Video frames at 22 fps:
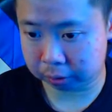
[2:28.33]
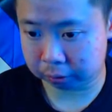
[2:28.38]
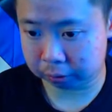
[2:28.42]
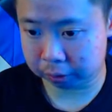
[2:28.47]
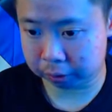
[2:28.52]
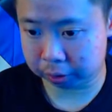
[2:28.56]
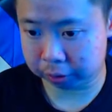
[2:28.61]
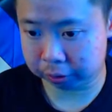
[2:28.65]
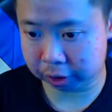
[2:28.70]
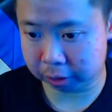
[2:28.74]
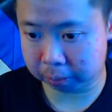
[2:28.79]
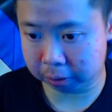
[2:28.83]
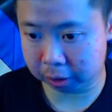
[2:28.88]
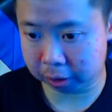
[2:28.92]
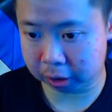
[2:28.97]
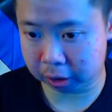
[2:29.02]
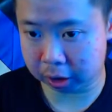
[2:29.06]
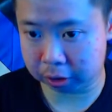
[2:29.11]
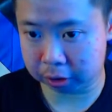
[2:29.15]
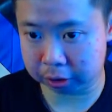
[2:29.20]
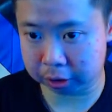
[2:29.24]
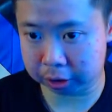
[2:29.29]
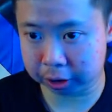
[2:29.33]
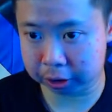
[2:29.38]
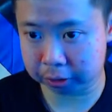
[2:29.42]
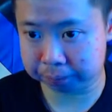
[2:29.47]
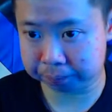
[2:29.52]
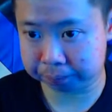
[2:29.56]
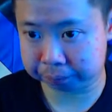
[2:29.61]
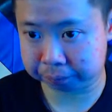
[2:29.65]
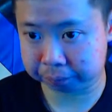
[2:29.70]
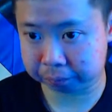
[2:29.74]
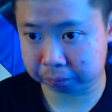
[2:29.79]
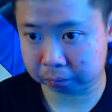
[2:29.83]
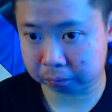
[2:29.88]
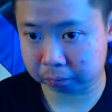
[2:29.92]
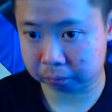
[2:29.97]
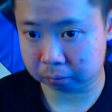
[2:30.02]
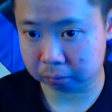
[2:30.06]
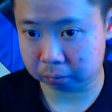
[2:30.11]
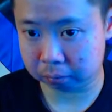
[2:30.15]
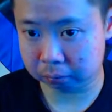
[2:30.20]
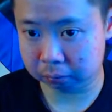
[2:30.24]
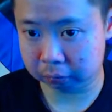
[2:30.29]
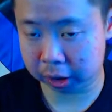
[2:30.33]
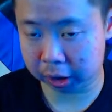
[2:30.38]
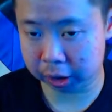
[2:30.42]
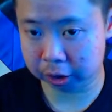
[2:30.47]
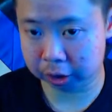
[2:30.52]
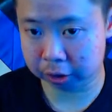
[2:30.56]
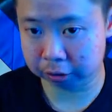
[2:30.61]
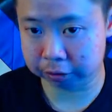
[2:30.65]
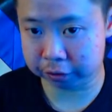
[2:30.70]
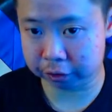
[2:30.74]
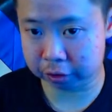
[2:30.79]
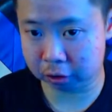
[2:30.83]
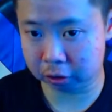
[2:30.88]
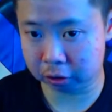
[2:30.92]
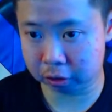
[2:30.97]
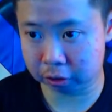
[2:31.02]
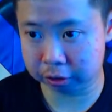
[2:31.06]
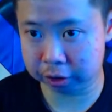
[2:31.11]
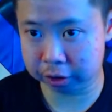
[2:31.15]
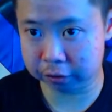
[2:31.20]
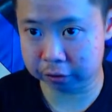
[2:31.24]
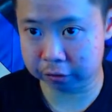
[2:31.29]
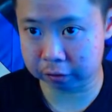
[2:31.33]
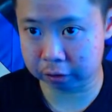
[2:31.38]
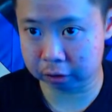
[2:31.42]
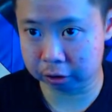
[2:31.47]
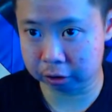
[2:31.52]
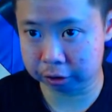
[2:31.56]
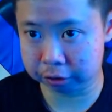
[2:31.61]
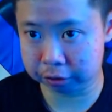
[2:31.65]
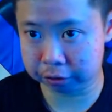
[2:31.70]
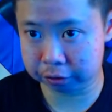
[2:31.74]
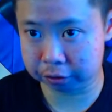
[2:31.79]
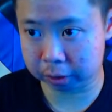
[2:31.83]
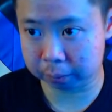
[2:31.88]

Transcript: when you double click on it and you'll see all these alerts